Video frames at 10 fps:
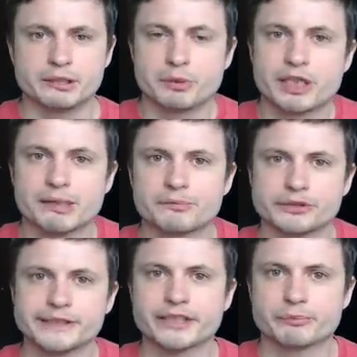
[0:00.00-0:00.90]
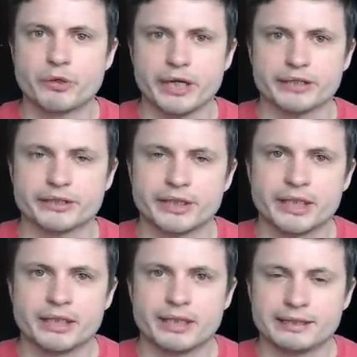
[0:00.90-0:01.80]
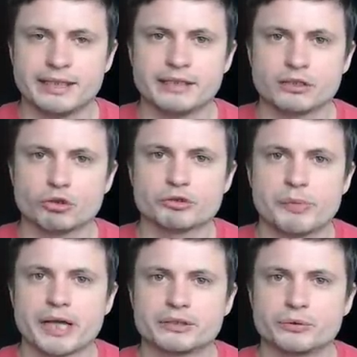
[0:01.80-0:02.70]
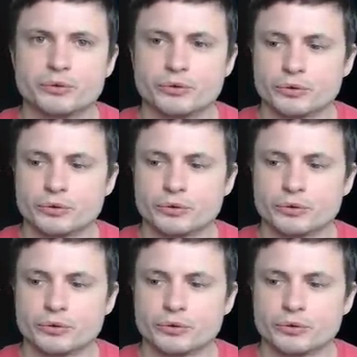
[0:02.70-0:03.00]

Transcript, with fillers: It becomes less bright, and then goes back to